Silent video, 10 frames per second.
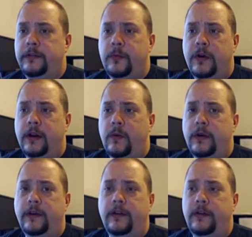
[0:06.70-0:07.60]
This morning I
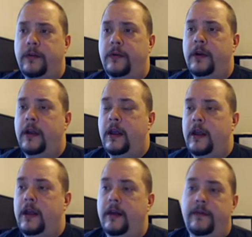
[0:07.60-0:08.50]
wanted to do
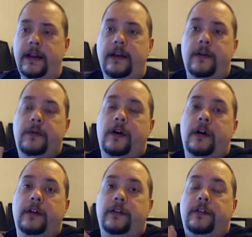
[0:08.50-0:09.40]
a video
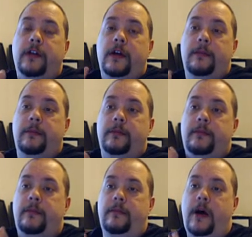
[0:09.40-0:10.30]
on some
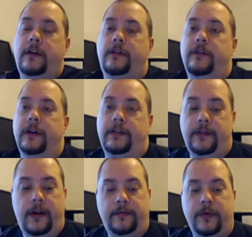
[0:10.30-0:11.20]
monitoring
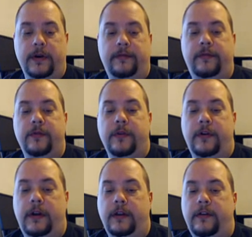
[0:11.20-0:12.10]
software
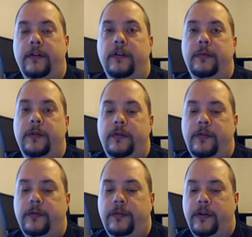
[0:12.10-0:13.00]
for your
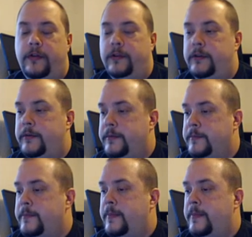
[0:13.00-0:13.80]
Ubuntu server.